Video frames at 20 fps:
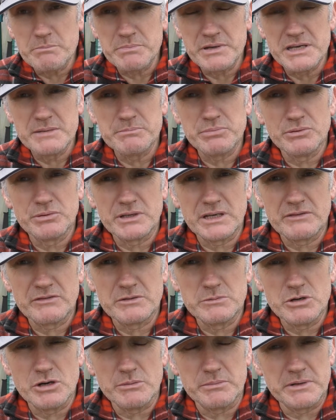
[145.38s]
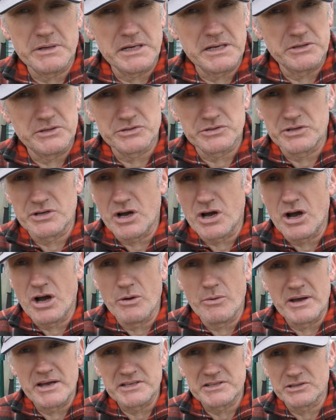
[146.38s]
people give them up. It doesn't
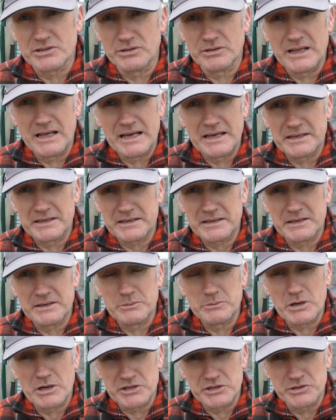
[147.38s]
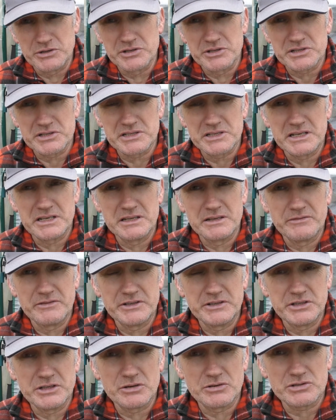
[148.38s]
always look like what you're going to see in the
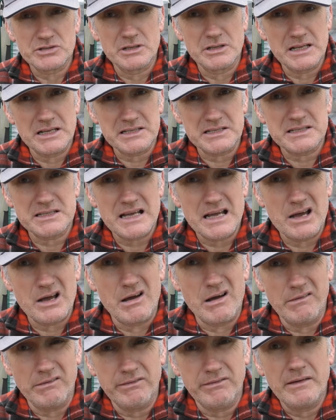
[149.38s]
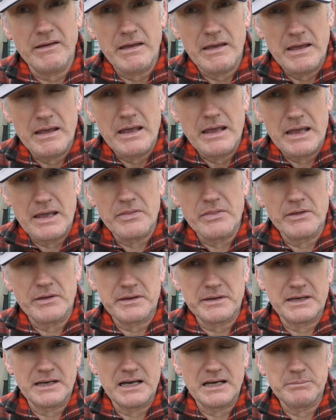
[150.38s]
video. So let's start off in the
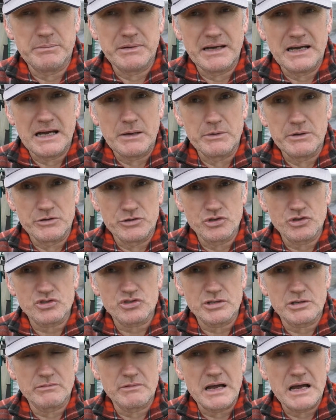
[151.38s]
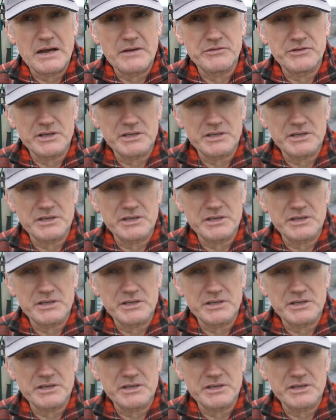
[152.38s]
car park. We just arrived